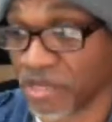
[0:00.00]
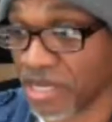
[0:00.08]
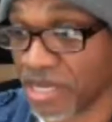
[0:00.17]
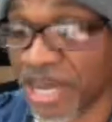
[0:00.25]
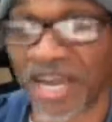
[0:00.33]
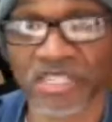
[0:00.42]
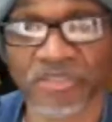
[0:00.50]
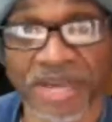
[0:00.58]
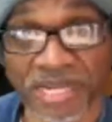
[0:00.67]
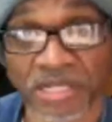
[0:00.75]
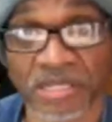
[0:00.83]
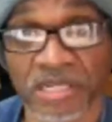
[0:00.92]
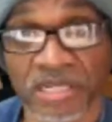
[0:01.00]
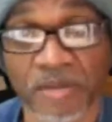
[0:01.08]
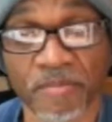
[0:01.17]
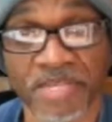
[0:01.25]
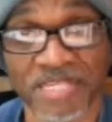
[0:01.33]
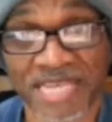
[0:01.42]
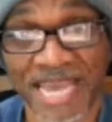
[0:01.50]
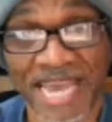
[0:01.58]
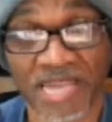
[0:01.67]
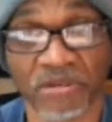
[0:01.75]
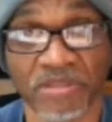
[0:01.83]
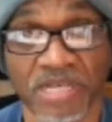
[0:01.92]
contract other companies to
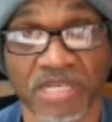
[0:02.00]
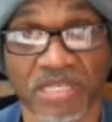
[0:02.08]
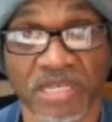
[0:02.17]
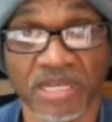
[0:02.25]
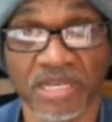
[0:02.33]
handle this.